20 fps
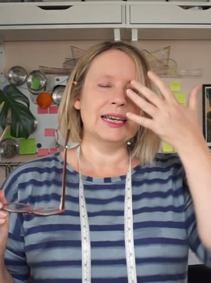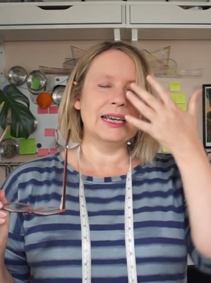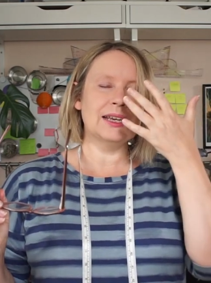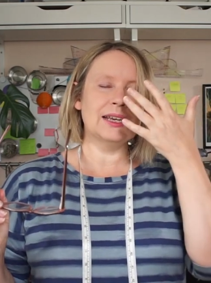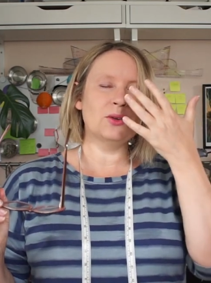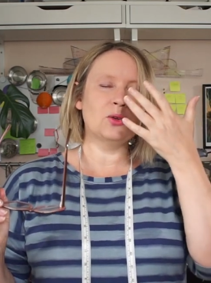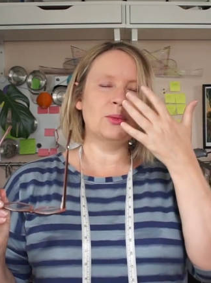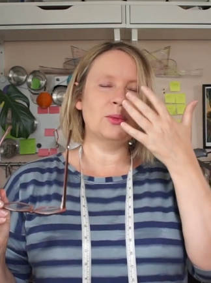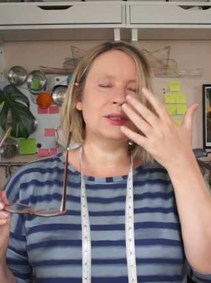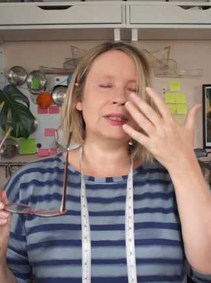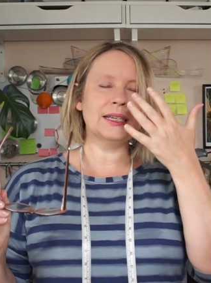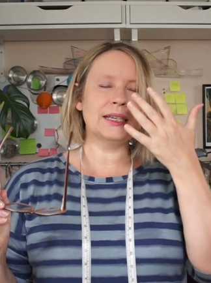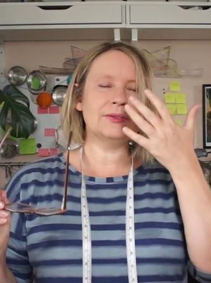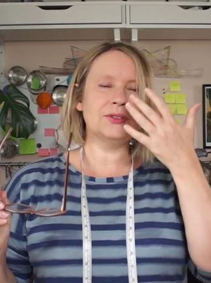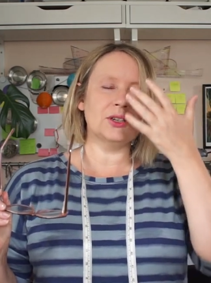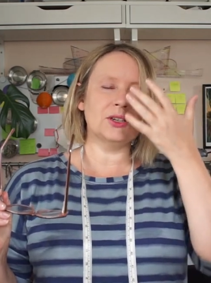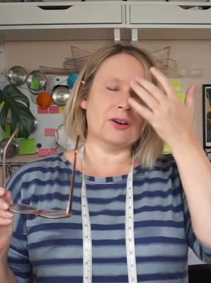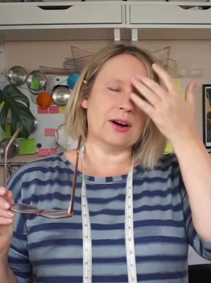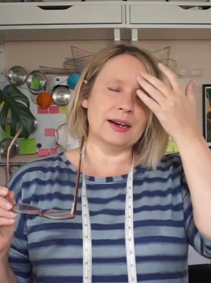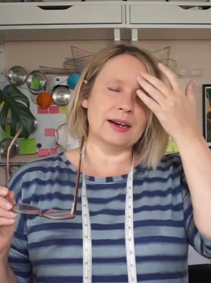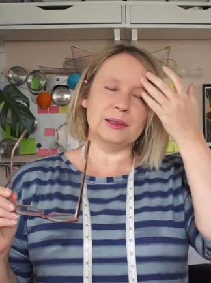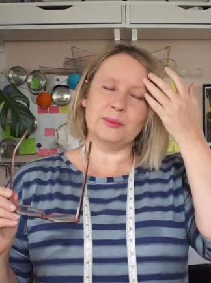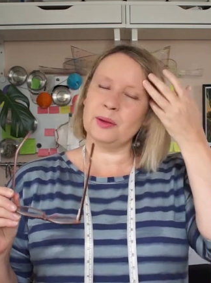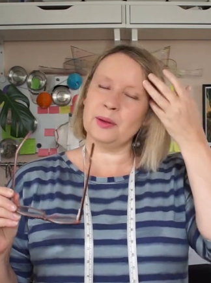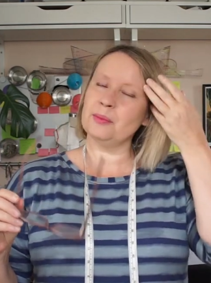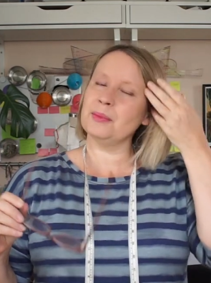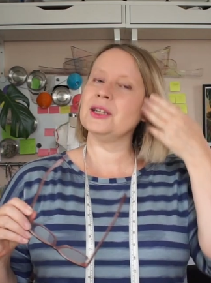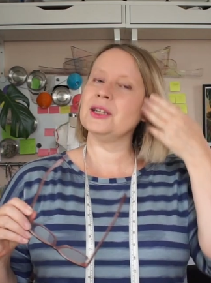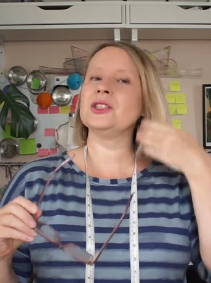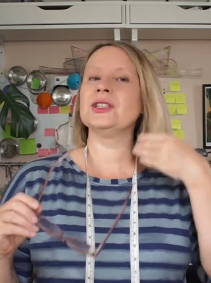it almost gives your eyes
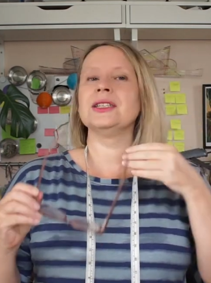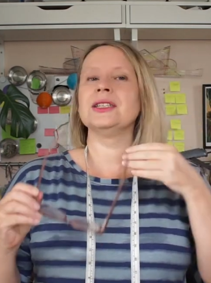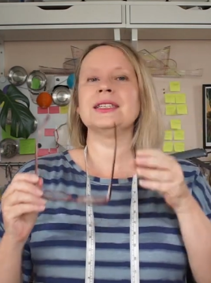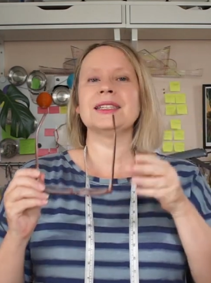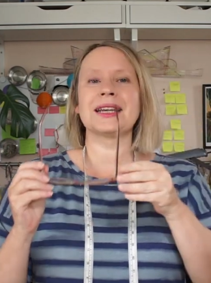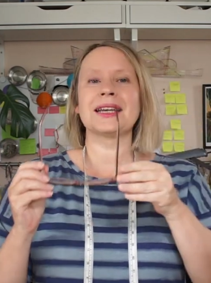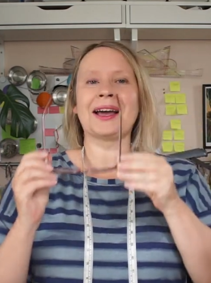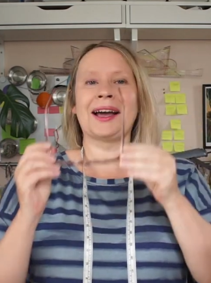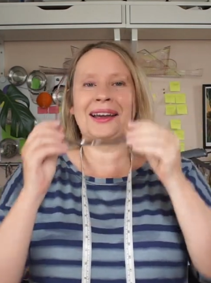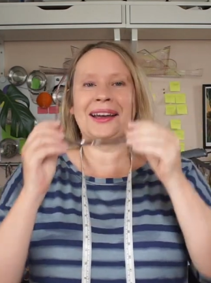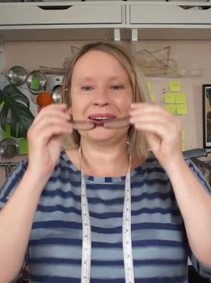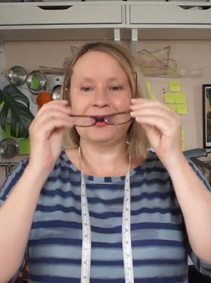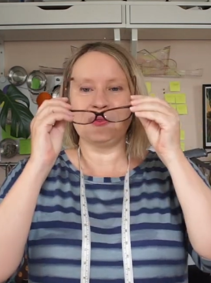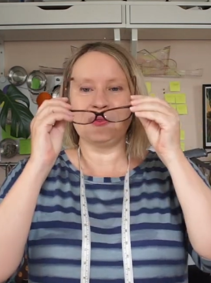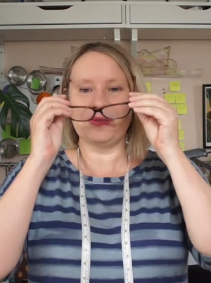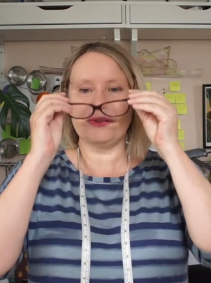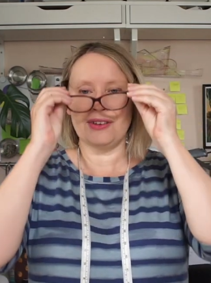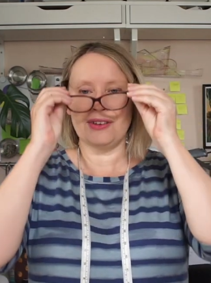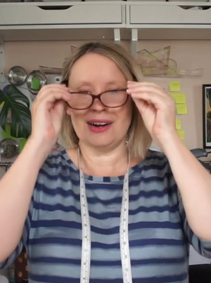permission to kind of